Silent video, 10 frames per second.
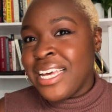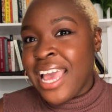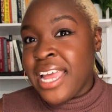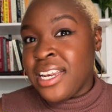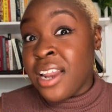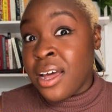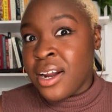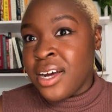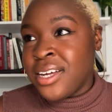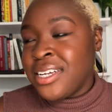
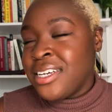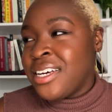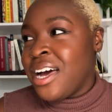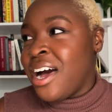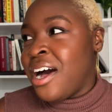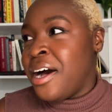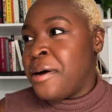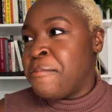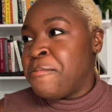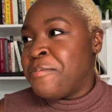Nana.
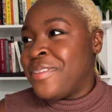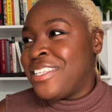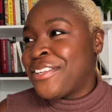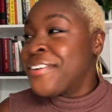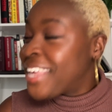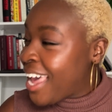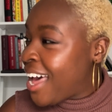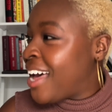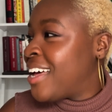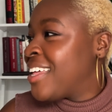So
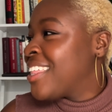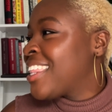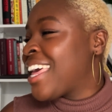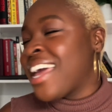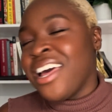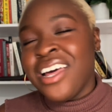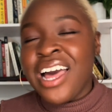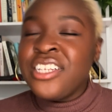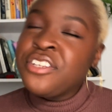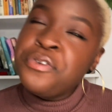yeah, like,
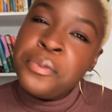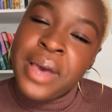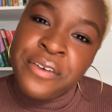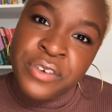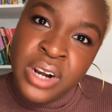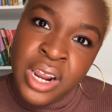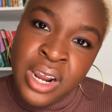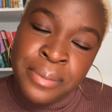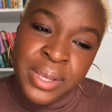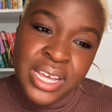I just feel bad for
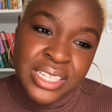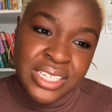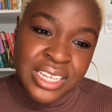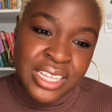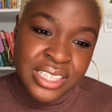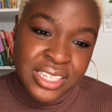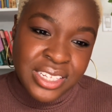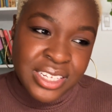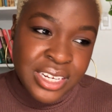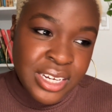Nana because
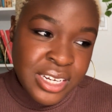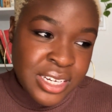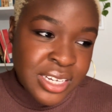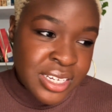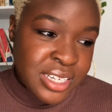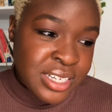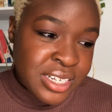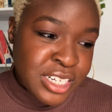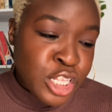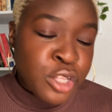it's
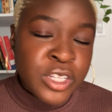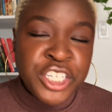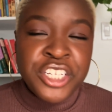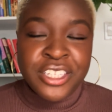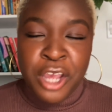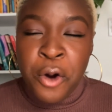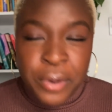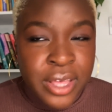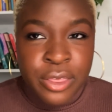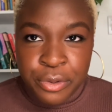clearly she's
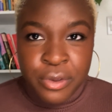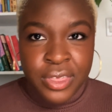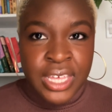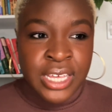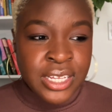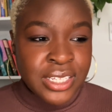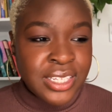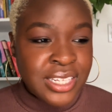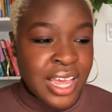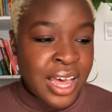going through
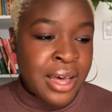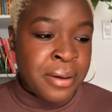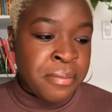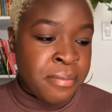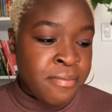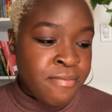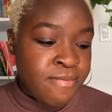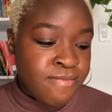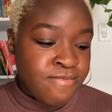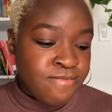things.
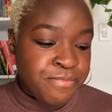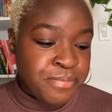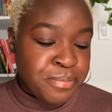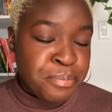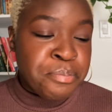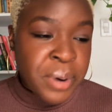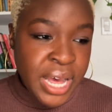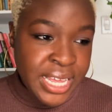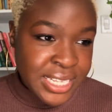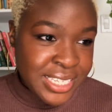
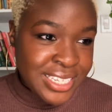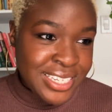But